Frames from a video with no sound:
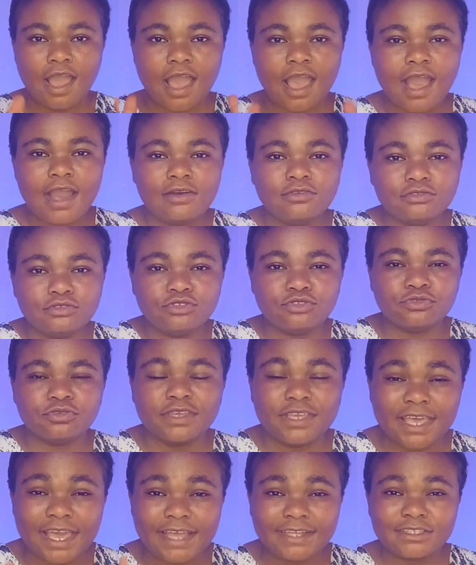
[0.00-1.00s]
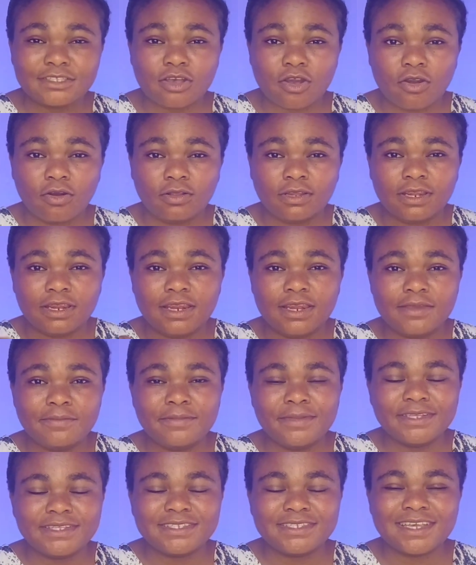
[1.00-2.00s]
how to get
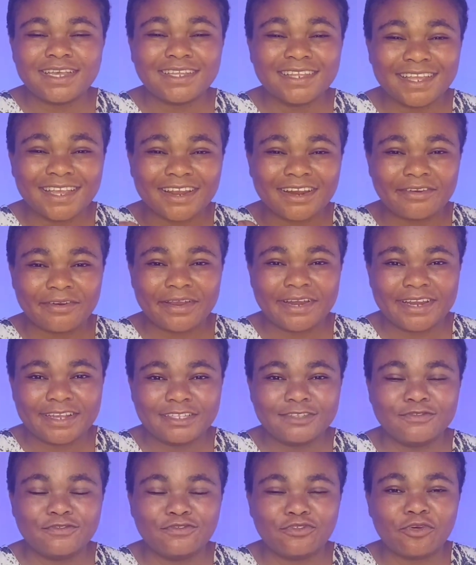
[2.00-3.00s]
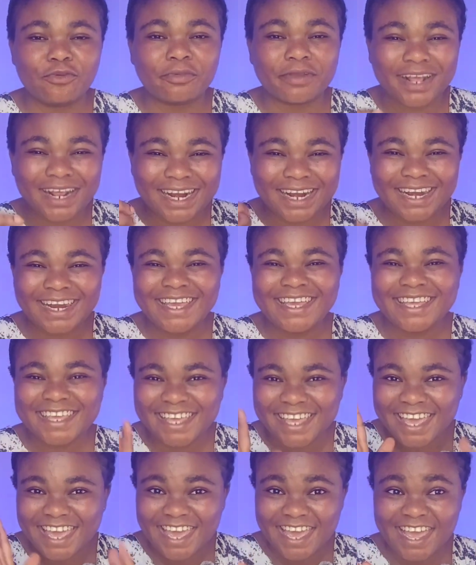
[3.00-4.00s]
unlimited credit from
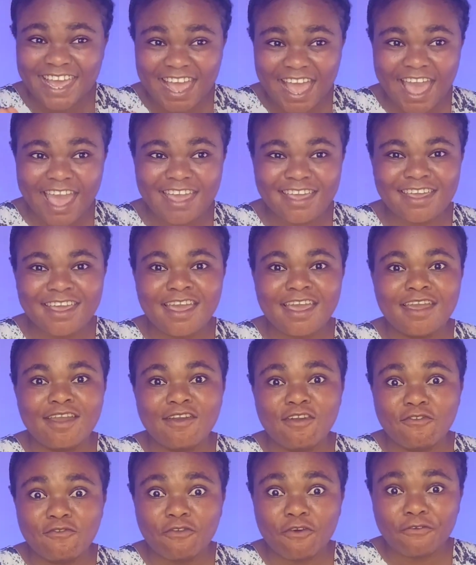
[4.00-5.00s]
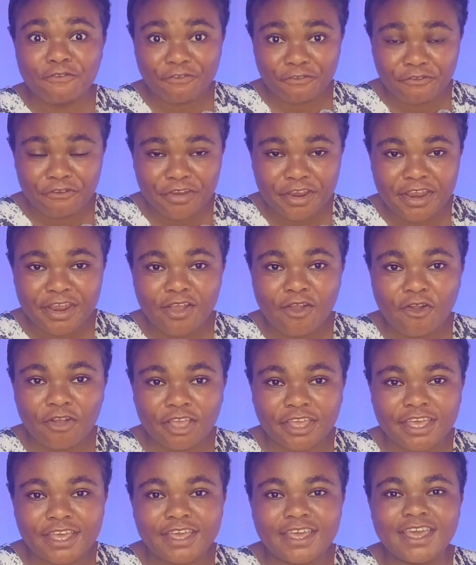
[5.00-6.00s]
Kling AI for free.
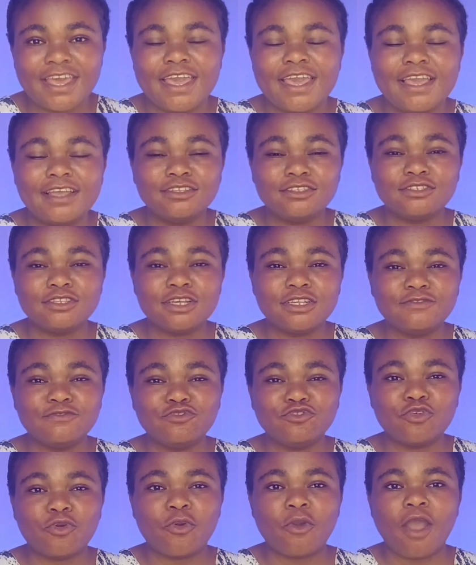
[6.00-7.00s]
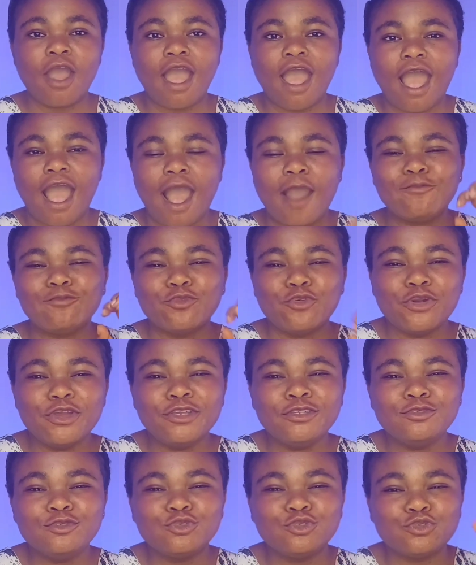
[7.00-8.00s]
Okay, in today's video, I'm
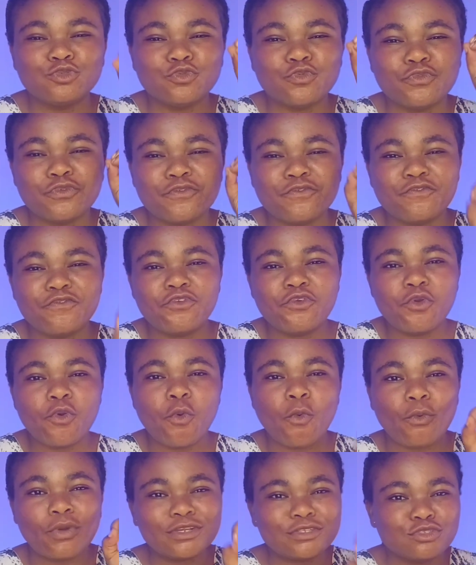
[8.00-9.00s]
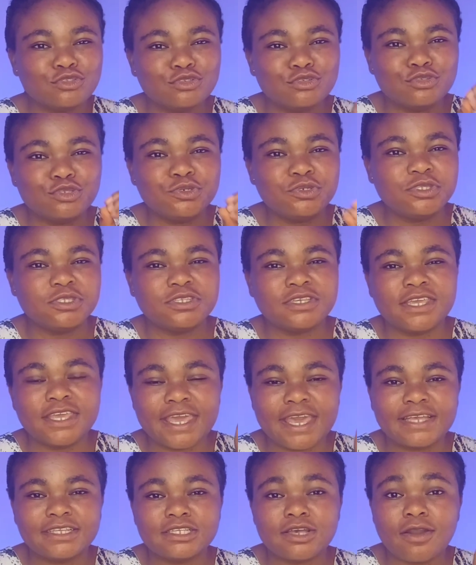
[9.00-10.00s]
going to review what to do to
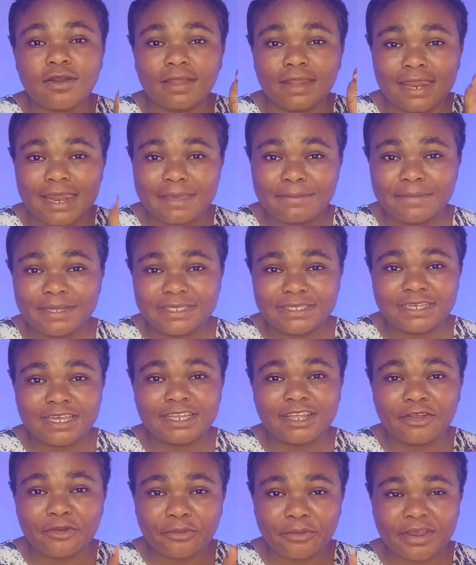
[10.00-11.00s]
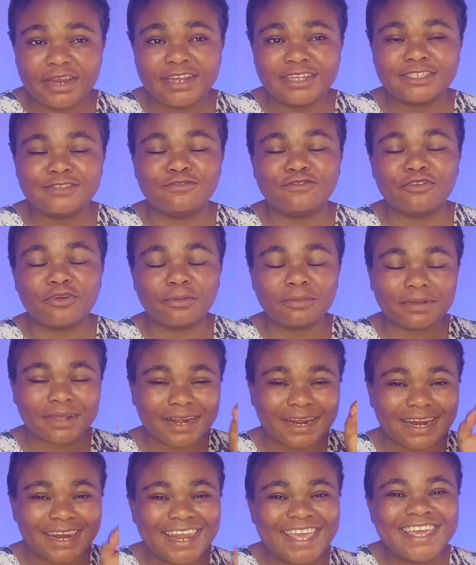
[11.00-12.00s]
get unlimited credit
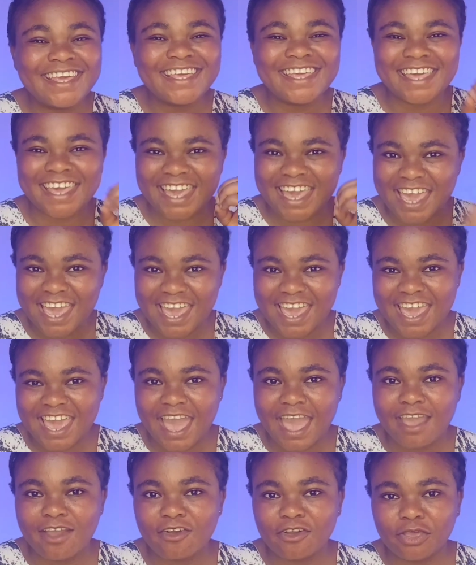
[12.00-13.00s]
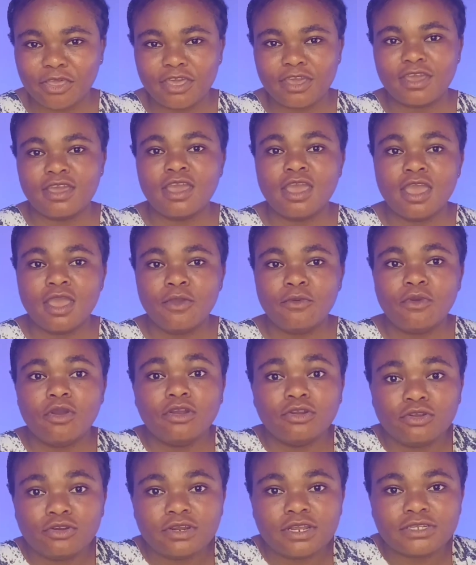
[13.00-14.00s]
from Kling AI. Okay, you
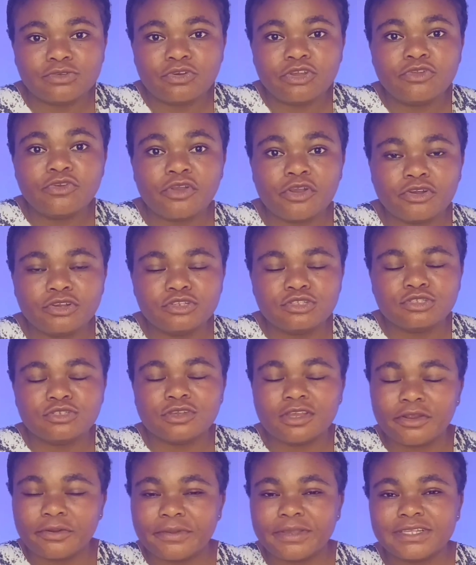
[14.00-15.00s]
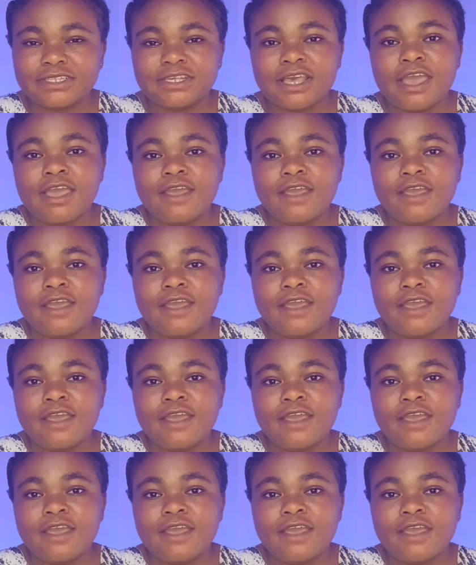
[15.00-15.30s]
all know that when you're going to create